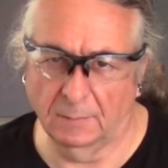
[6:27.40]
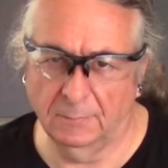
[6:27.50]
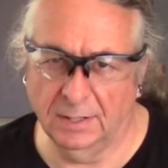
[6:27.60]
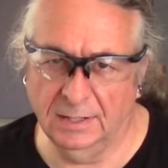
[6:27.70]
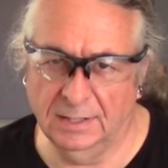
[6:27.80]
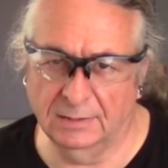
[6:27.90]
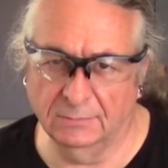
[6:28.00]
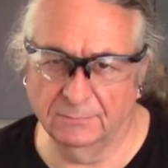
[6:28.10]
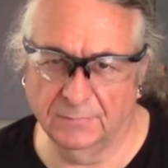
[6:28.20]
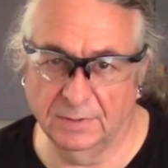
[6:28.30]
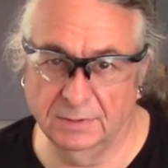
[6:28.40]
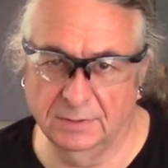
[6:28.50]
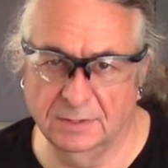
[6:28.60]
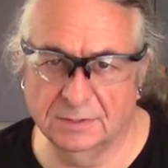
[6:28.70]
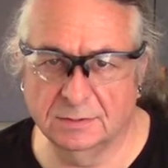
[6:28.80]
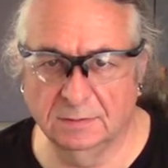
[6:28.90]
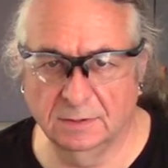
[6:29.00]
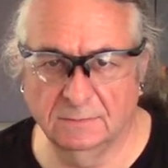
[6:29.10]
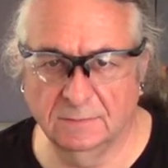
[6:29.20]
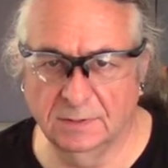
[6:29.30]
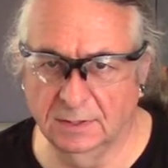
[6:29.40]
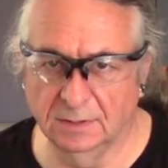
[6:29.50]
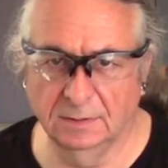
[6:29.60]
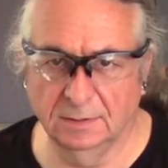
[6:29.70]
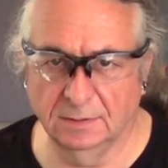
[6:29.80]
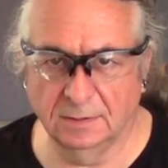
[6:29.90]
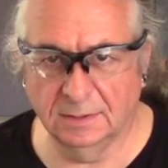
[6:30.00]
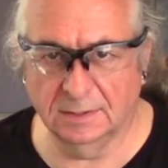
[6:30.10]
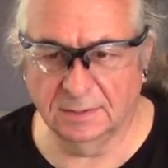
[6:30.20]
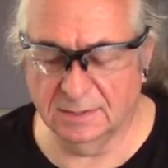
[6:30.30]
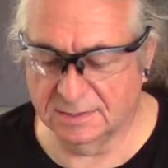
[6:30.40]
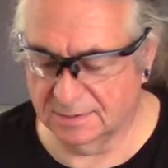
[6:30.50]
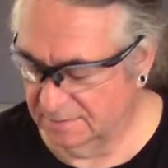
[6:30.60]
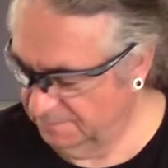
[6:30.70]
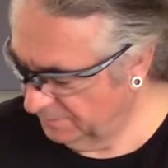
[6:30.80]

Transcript: By now, this should have thickened like a custard.